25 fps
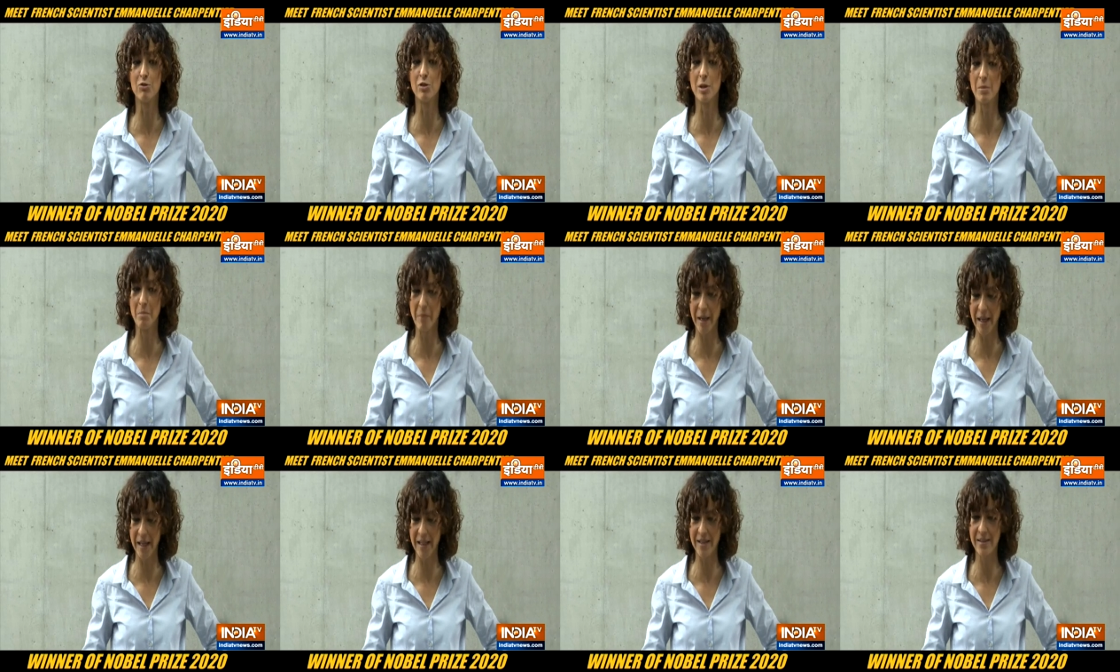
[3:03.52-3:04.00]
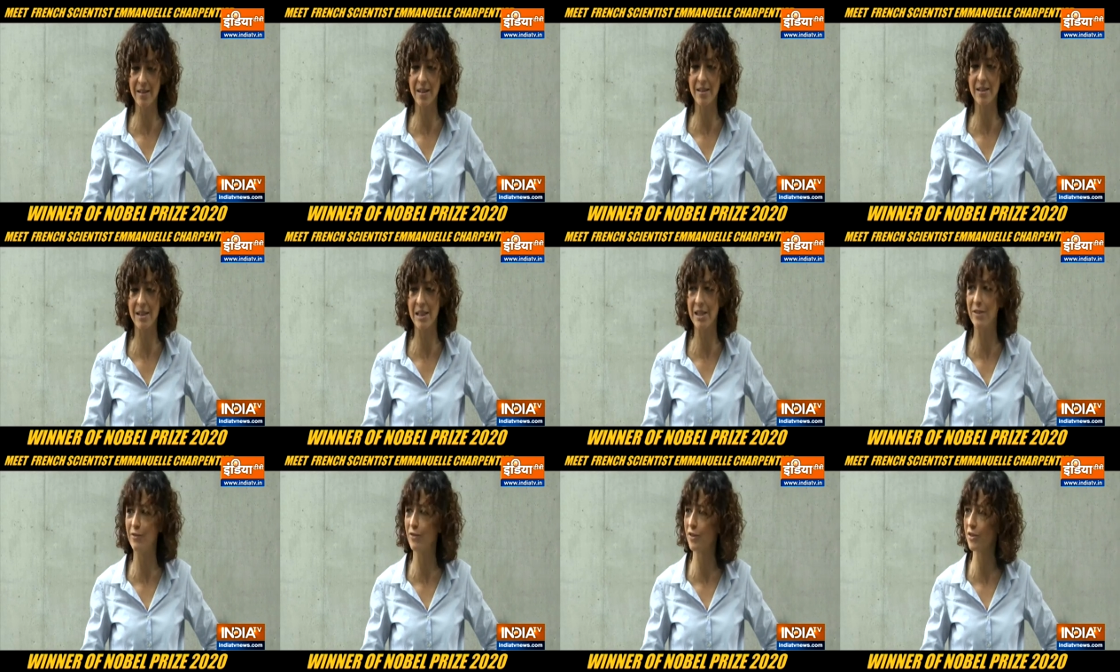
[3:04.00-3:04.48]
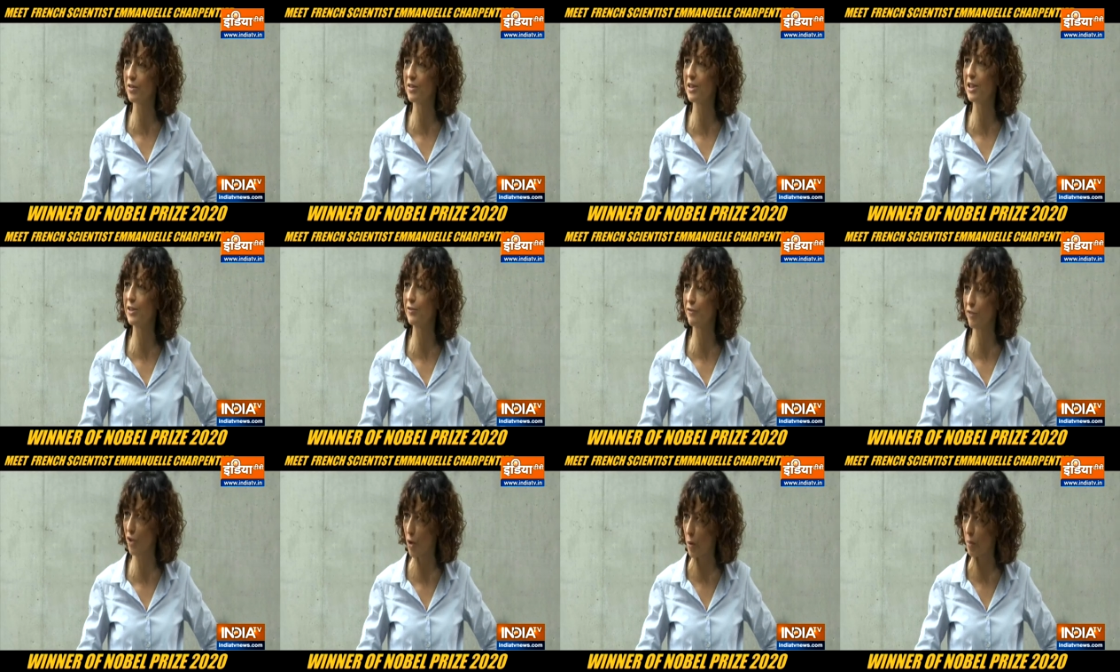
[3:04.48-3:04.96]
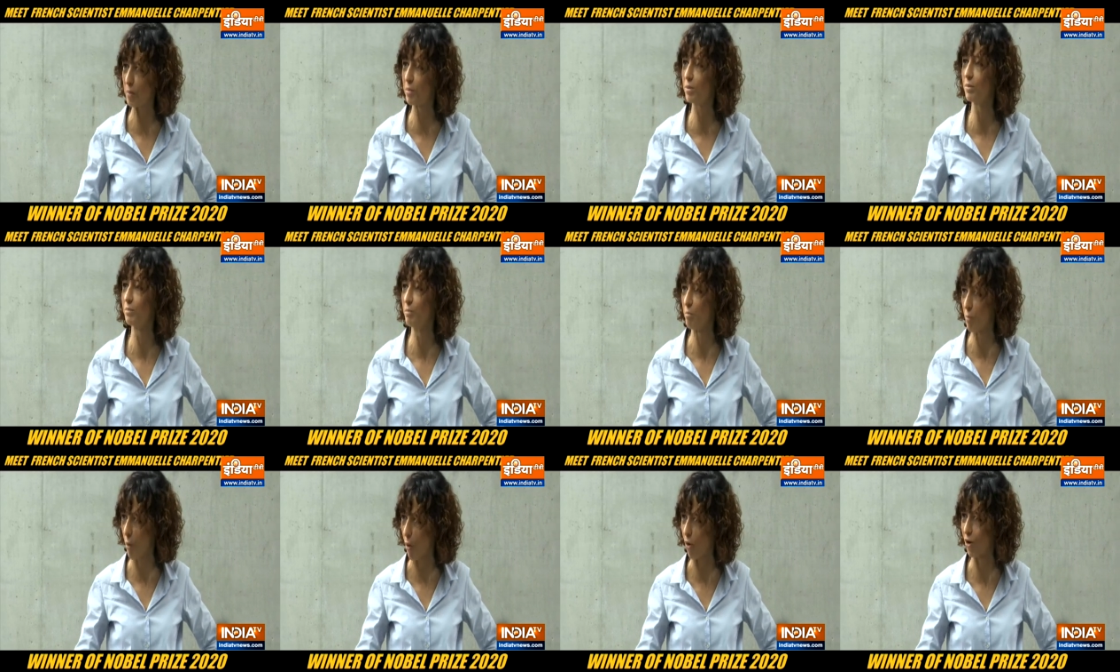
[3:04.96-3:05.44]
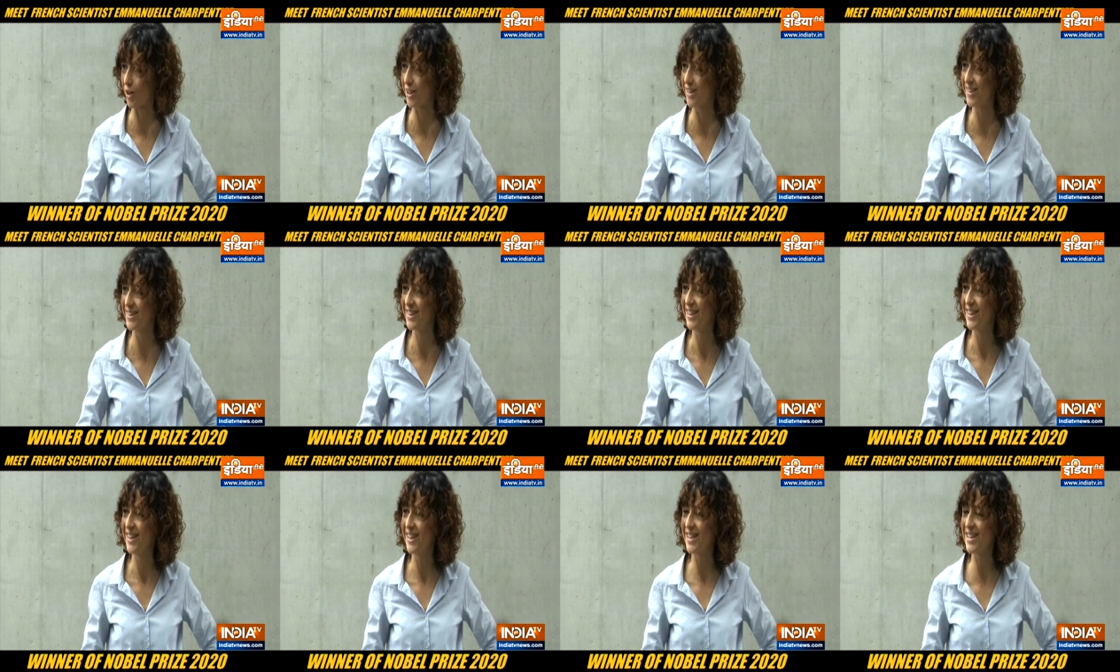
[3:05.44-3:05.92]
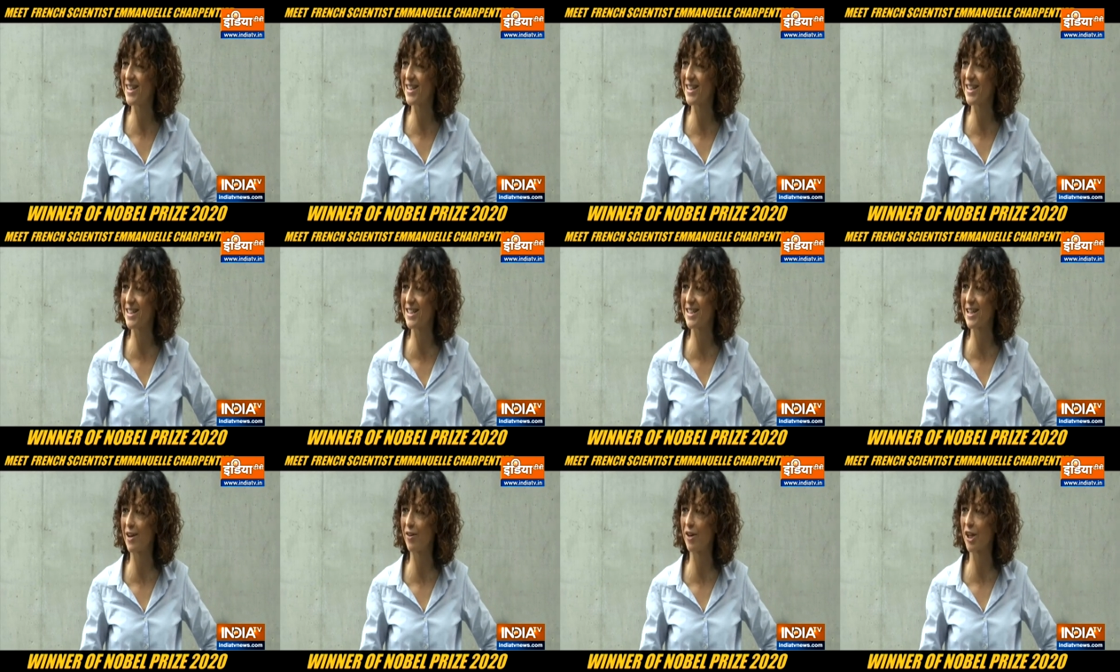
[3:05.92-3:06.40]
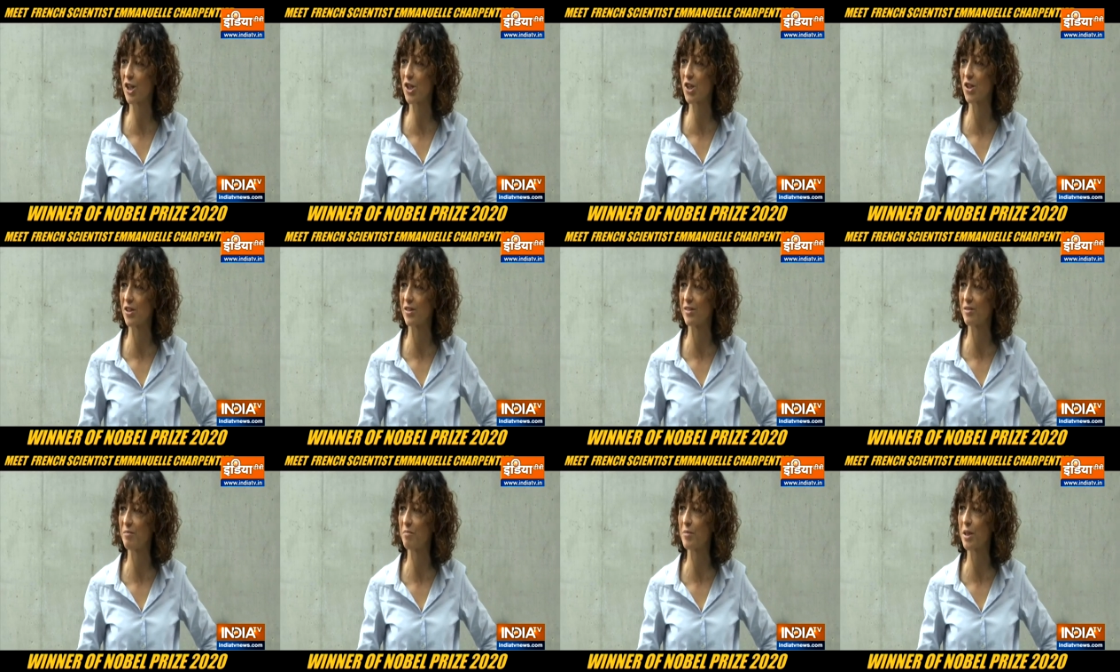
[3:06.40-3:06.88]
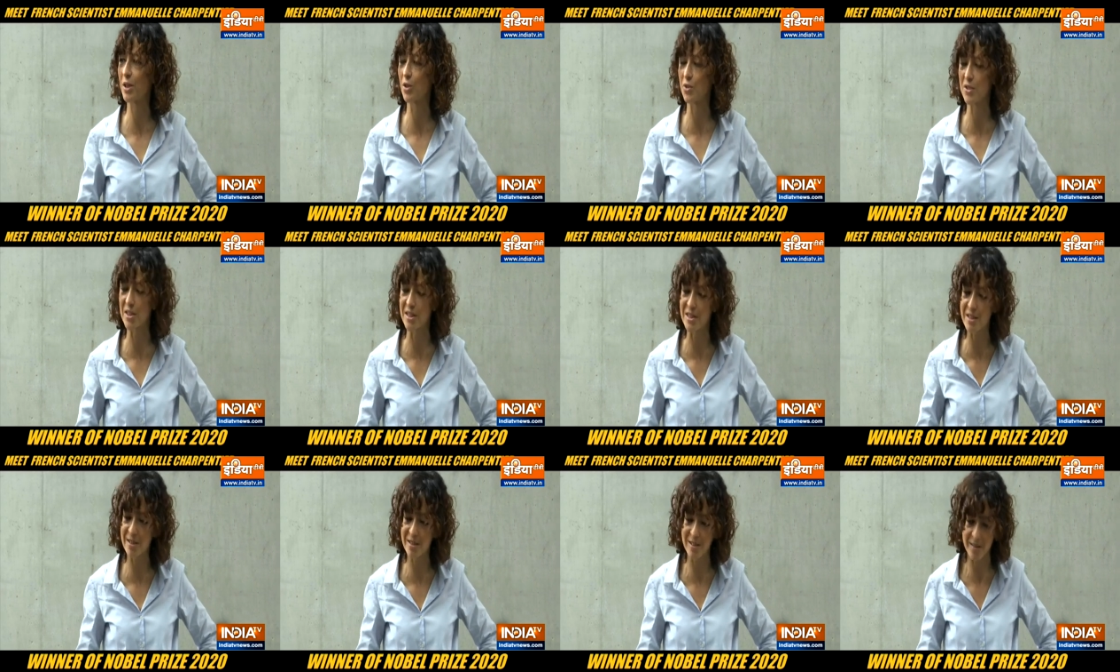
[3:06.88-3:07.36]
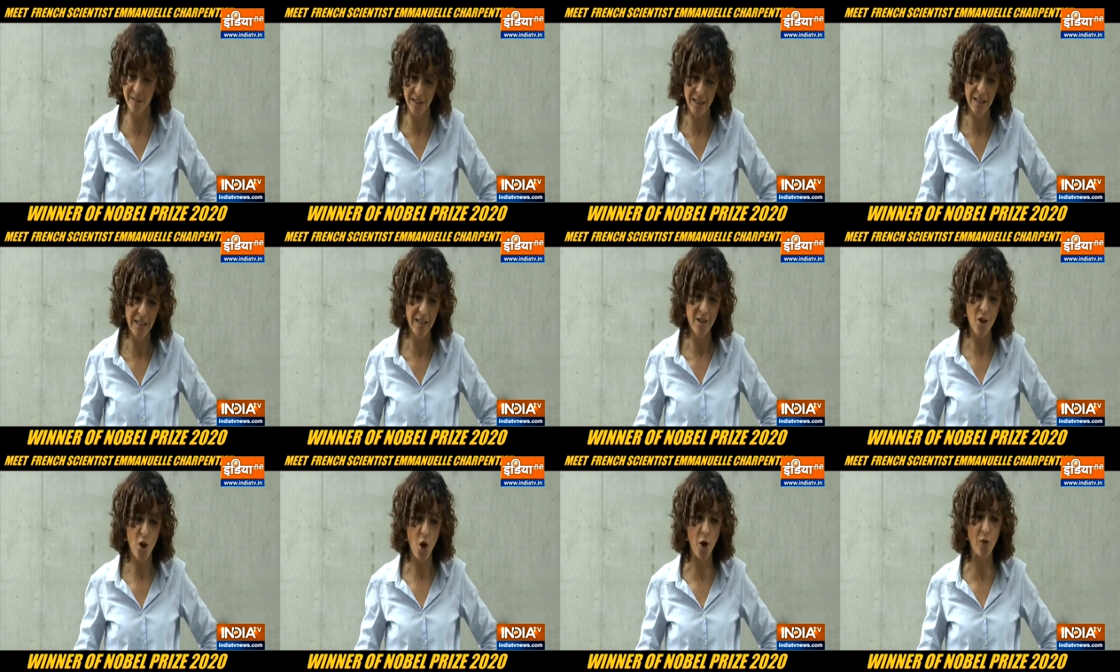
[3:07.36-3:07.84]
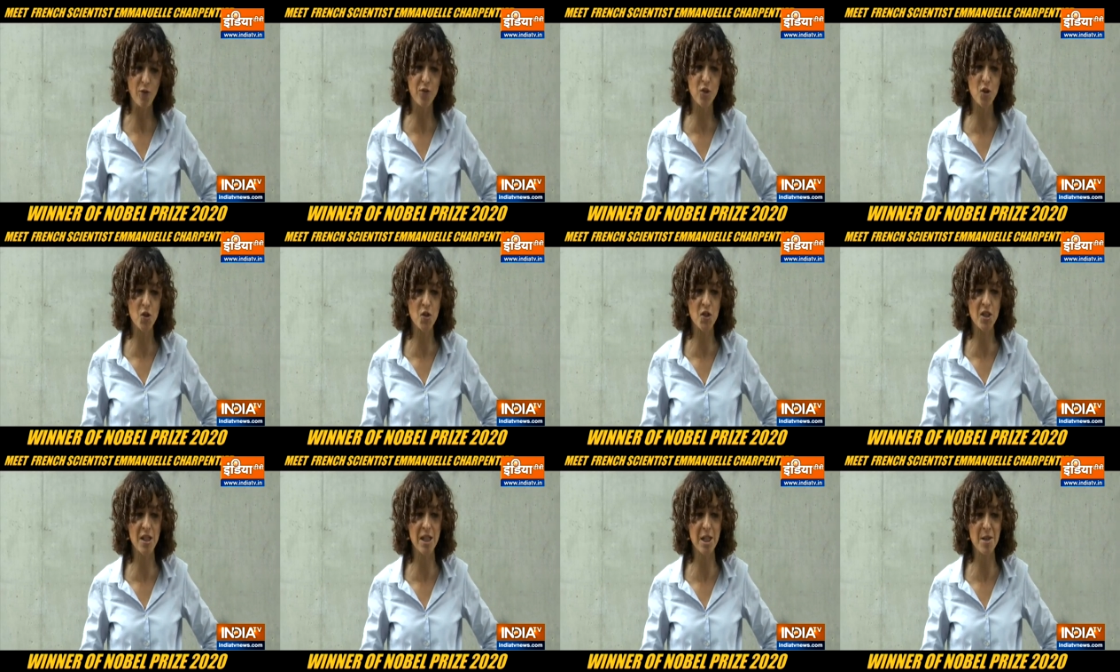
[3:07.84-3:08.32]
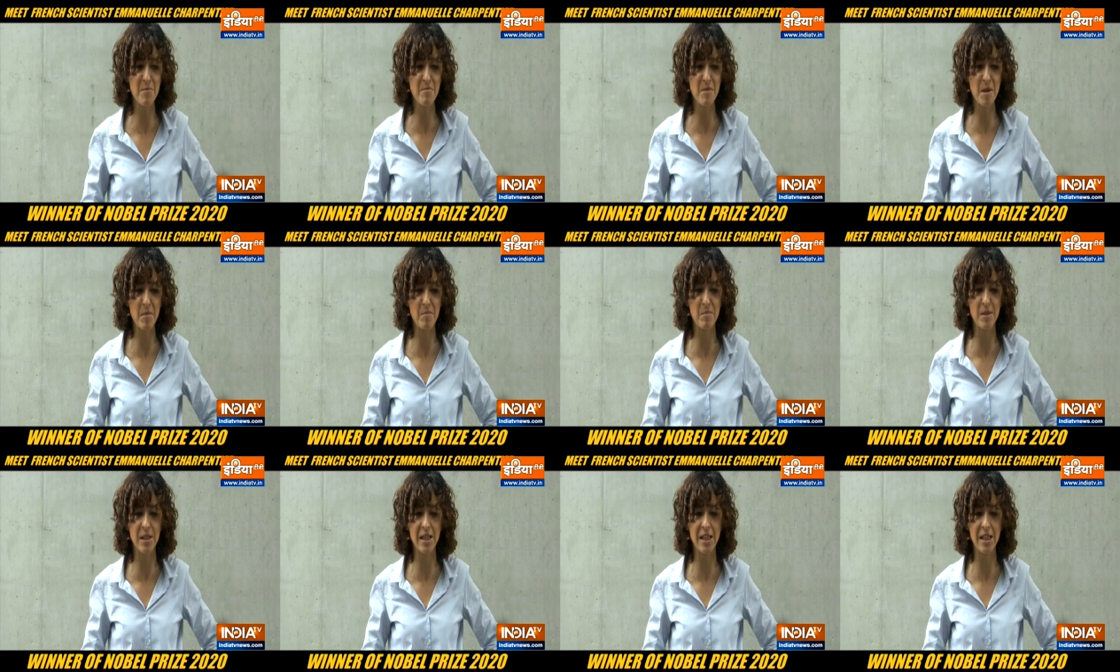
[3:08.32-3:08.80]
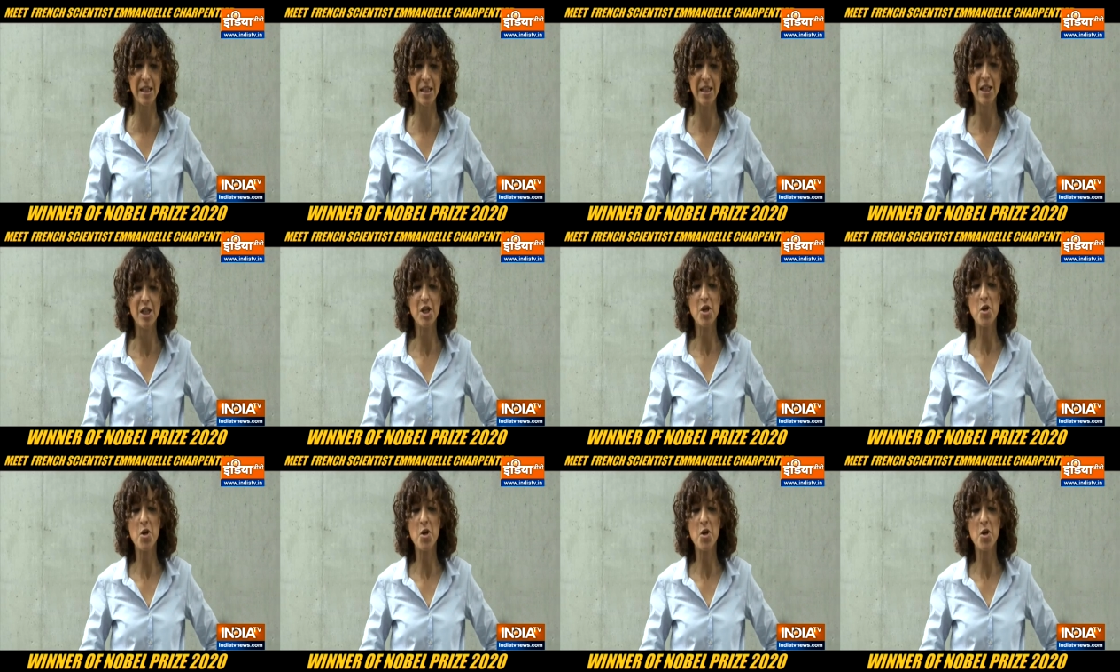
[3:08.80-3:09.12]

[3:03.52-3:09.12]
remain and even develop more in this direction because it's obviously maybe